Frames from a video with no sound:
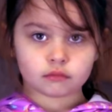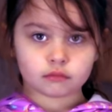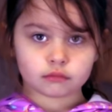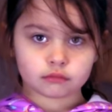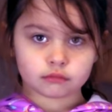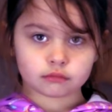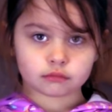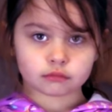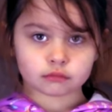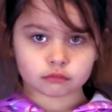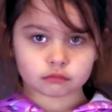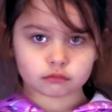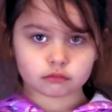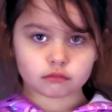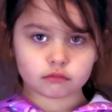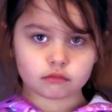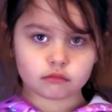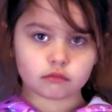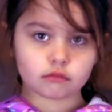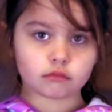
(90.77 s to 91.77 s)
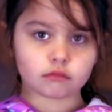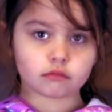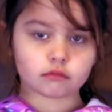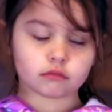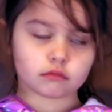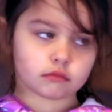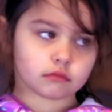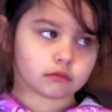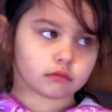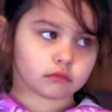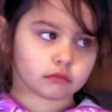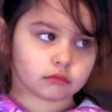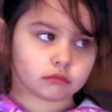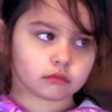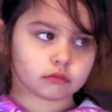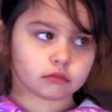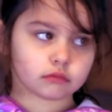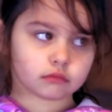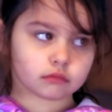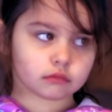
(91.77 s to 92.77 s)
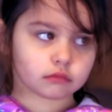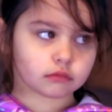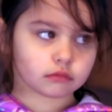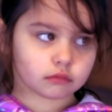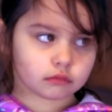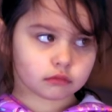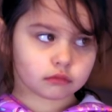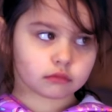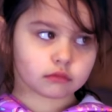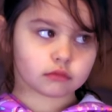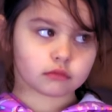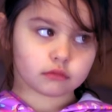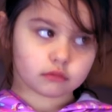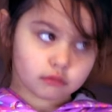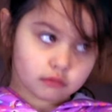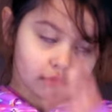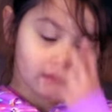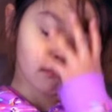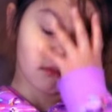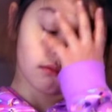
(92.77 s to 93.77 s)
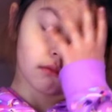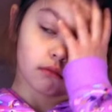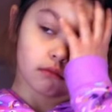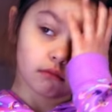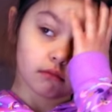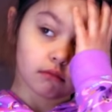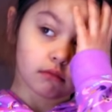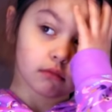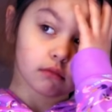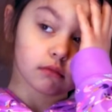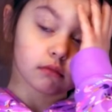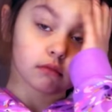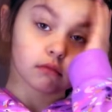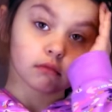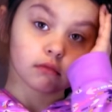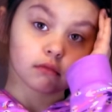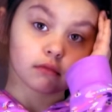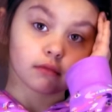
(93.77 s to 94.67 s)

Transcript: This person isn't speaking.